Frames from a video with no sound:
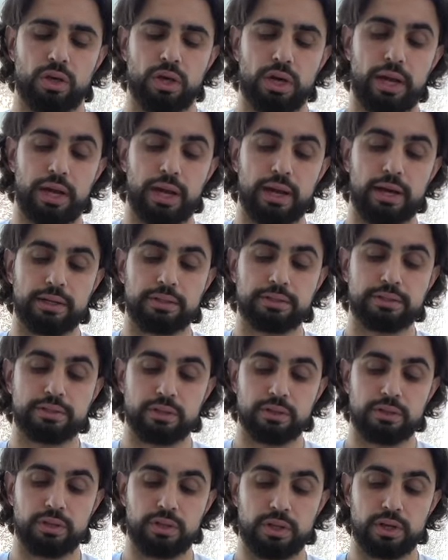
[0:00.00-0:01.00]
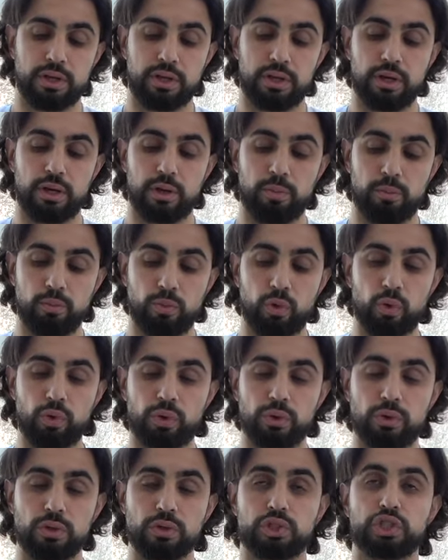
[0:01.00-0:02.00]
and the
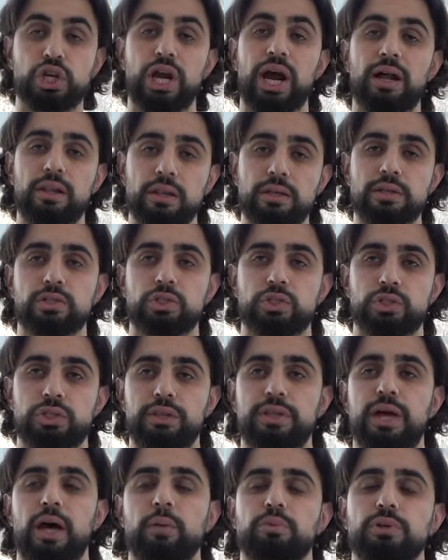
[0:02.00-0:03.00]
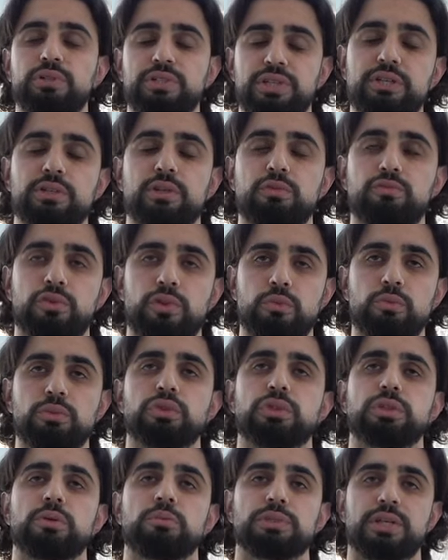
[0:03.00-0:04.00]
moral challenge that that presented for the
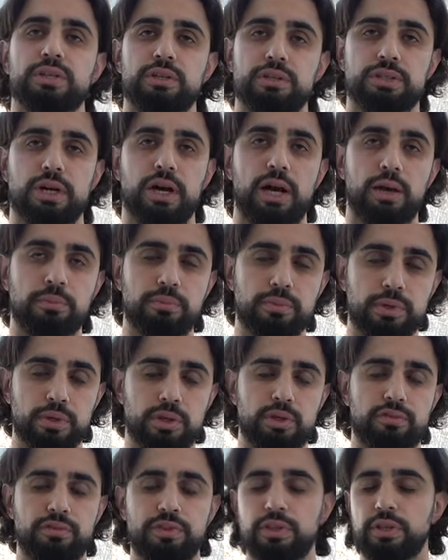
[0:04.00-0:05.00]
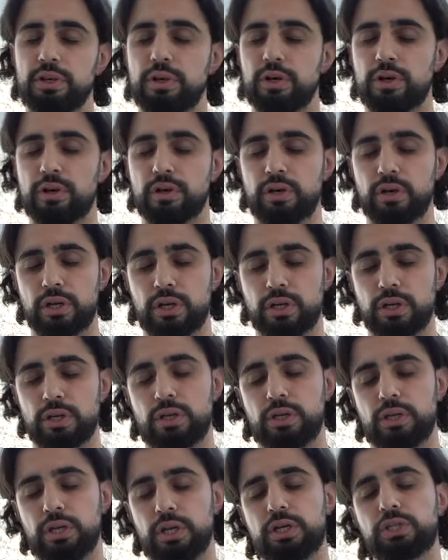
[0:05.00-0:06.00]
Muslims at the time, given their
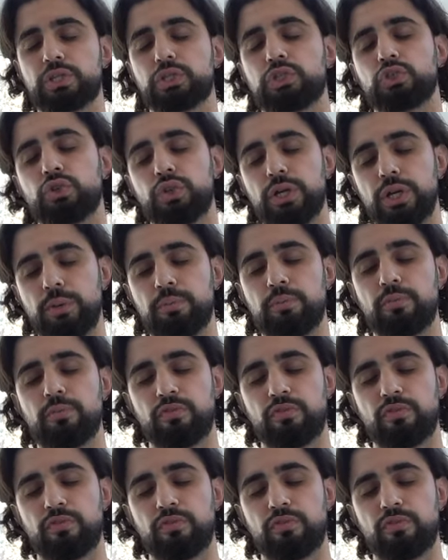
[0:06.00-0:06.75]
extreme